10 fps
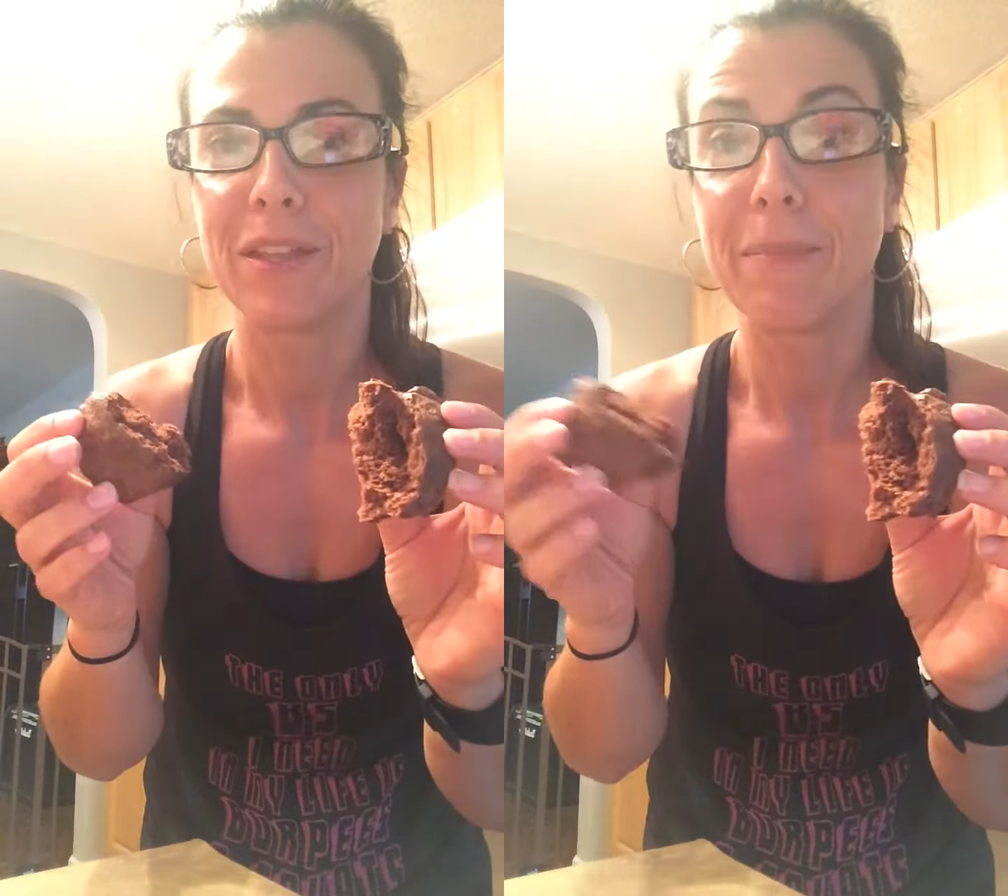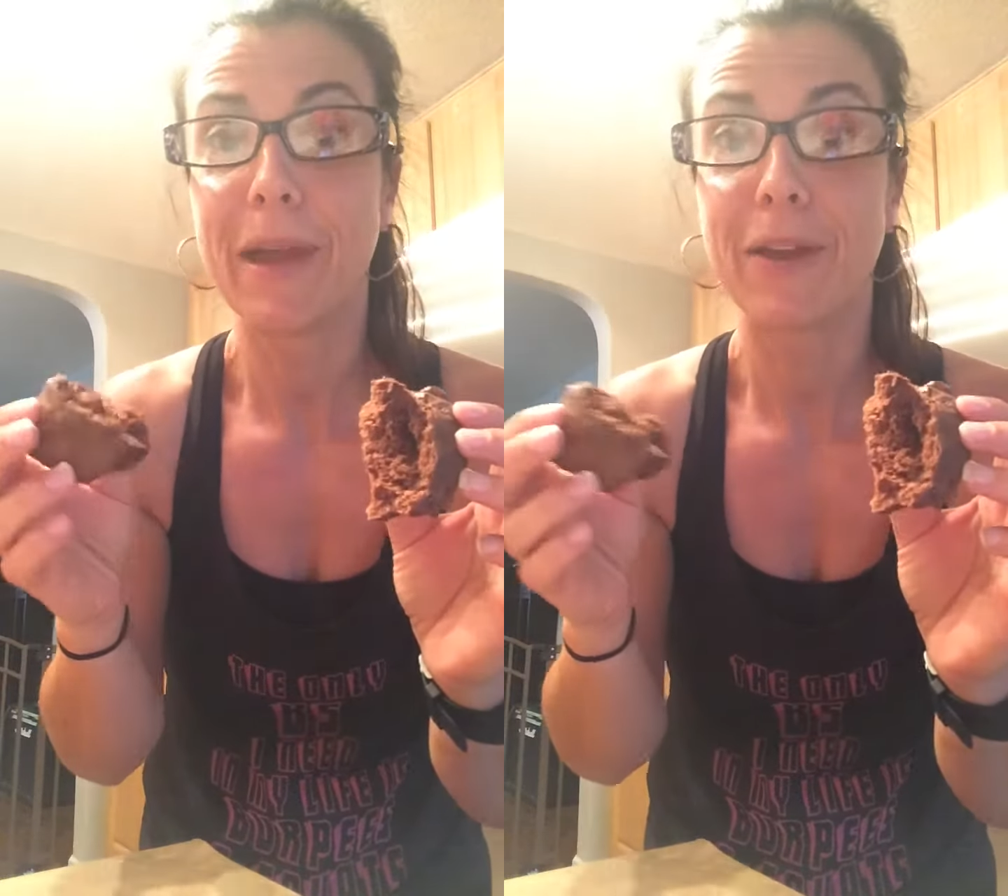
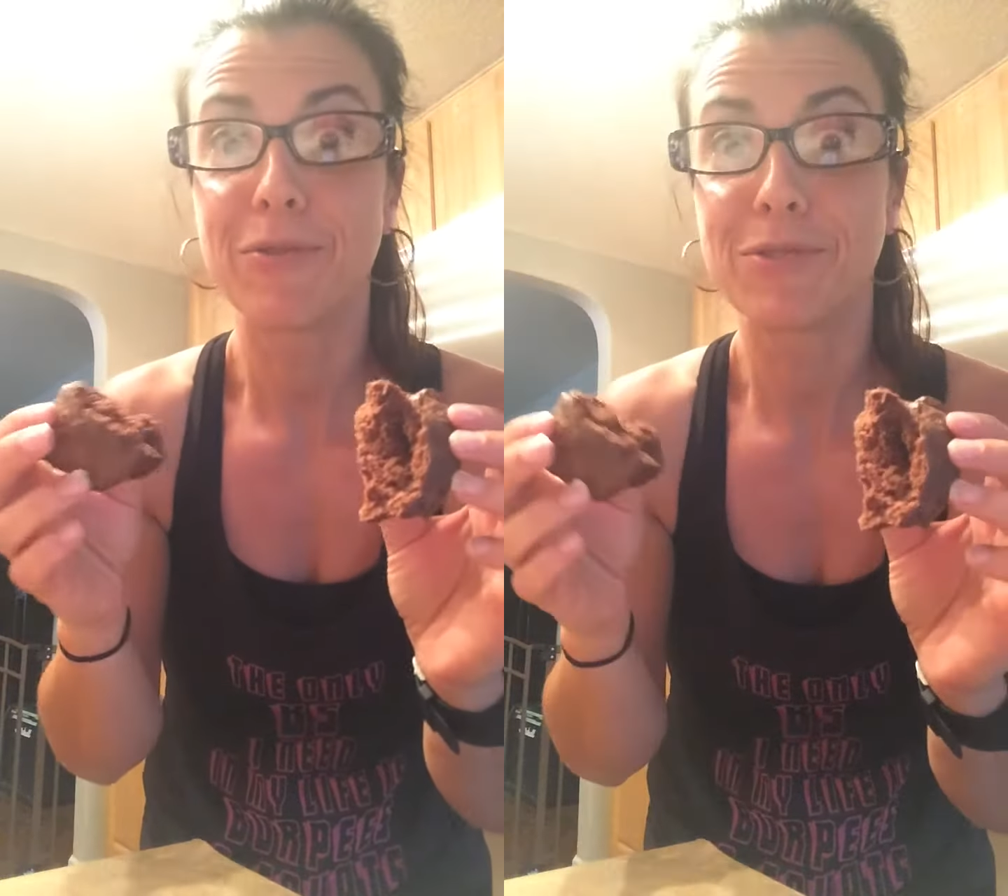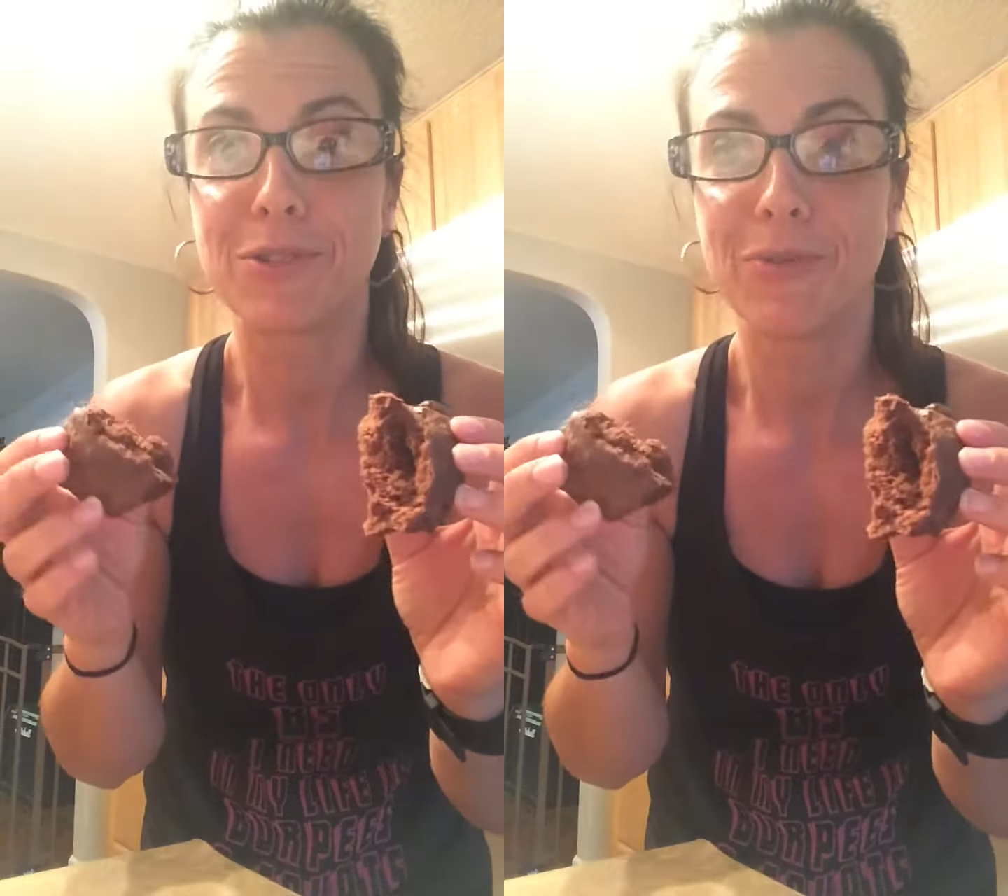the
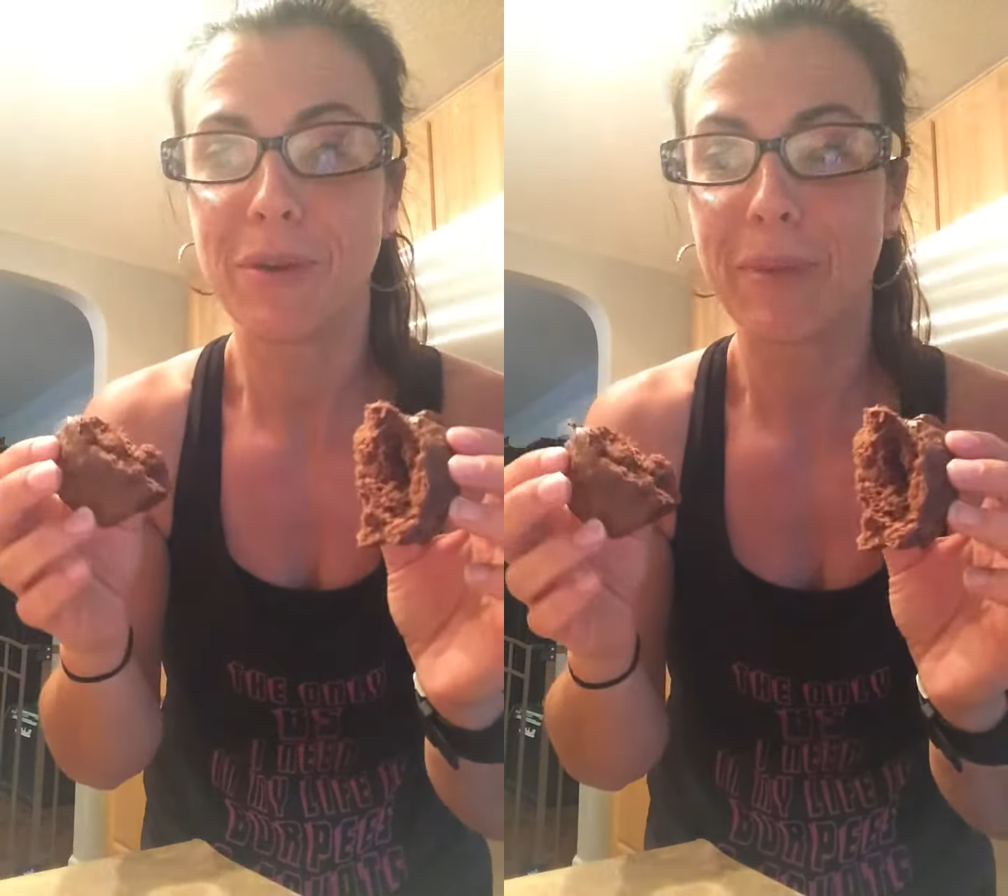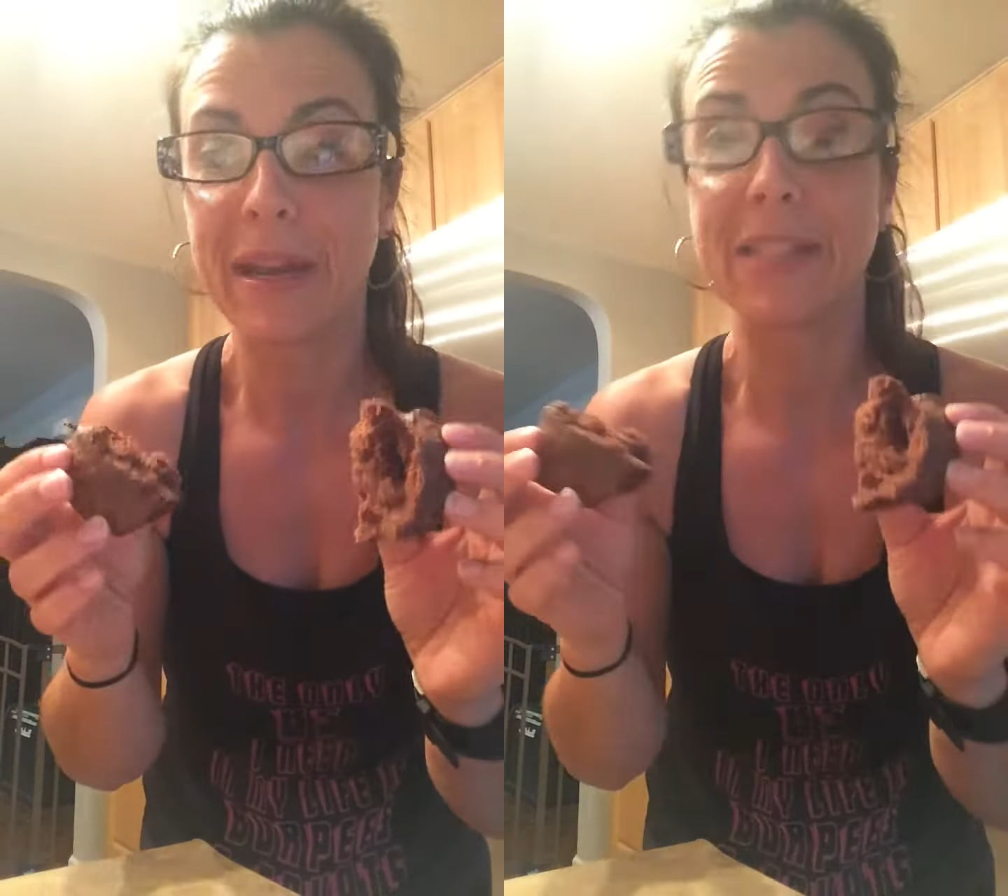macros to
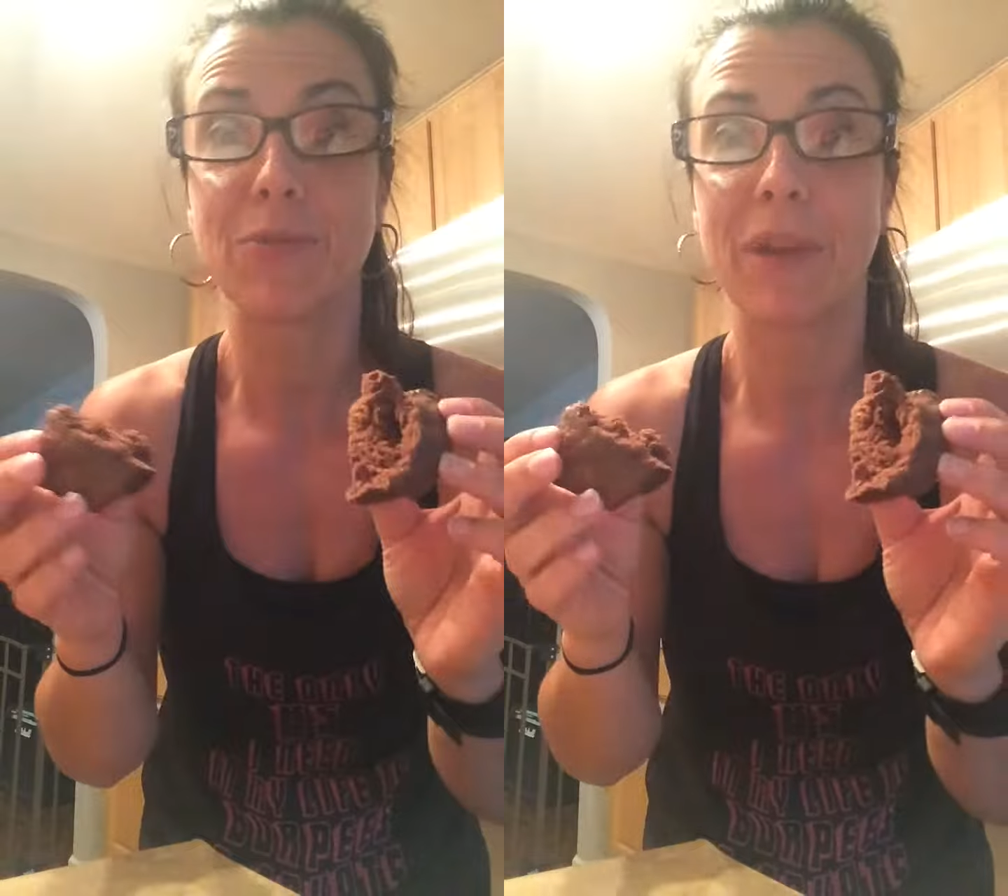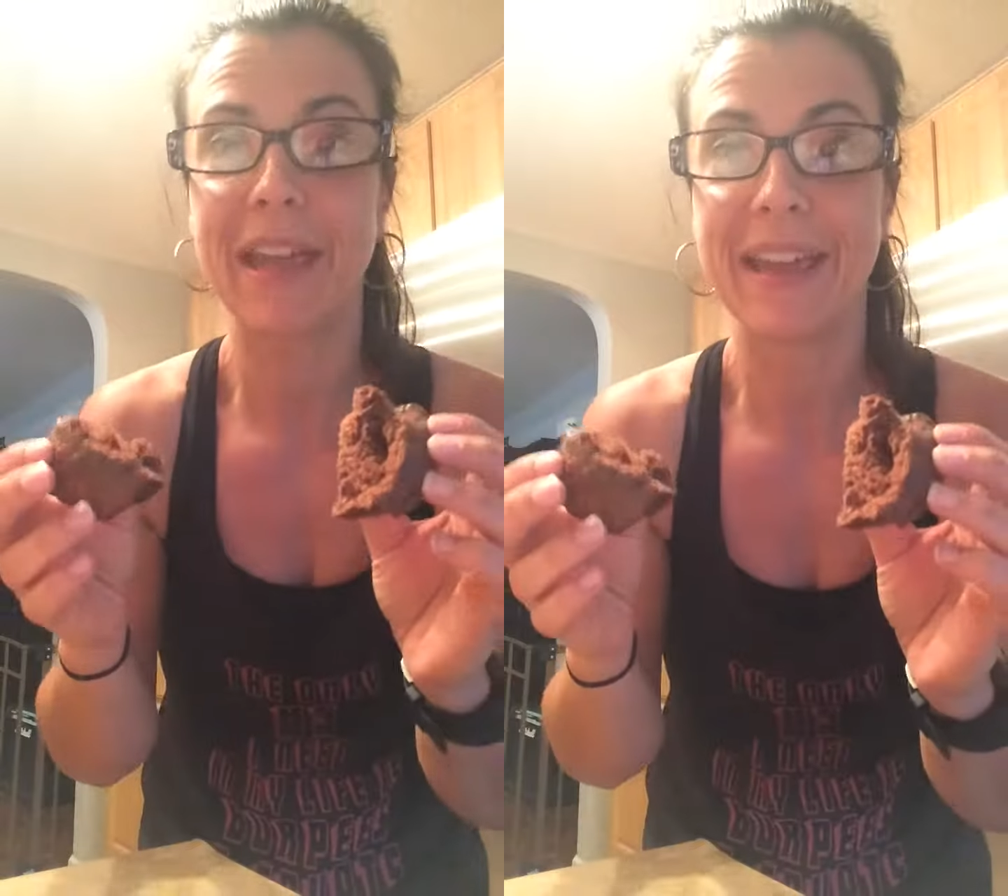it, but it's
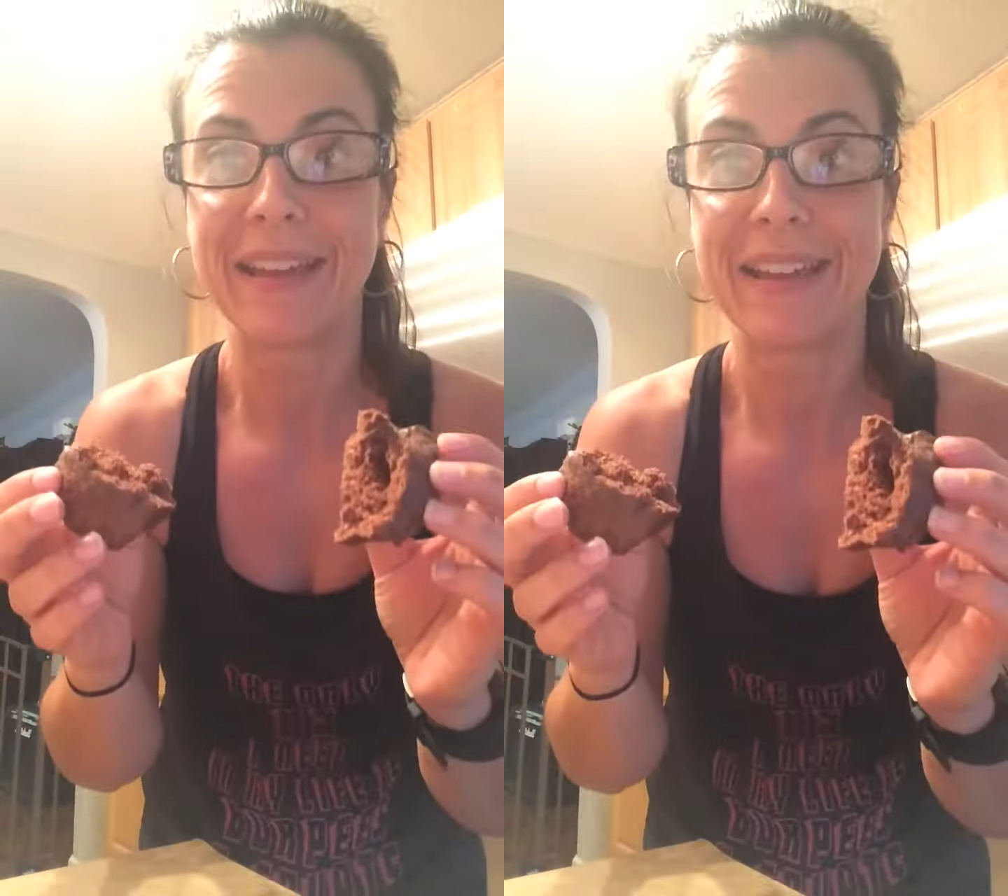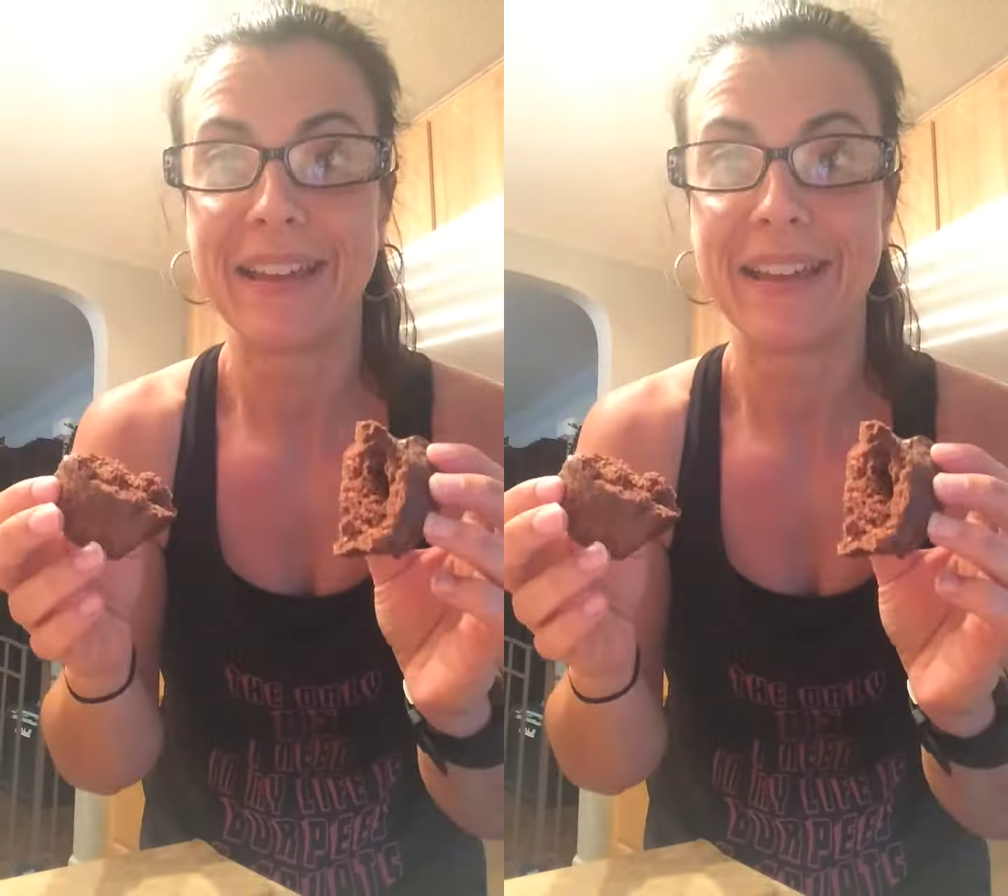okay.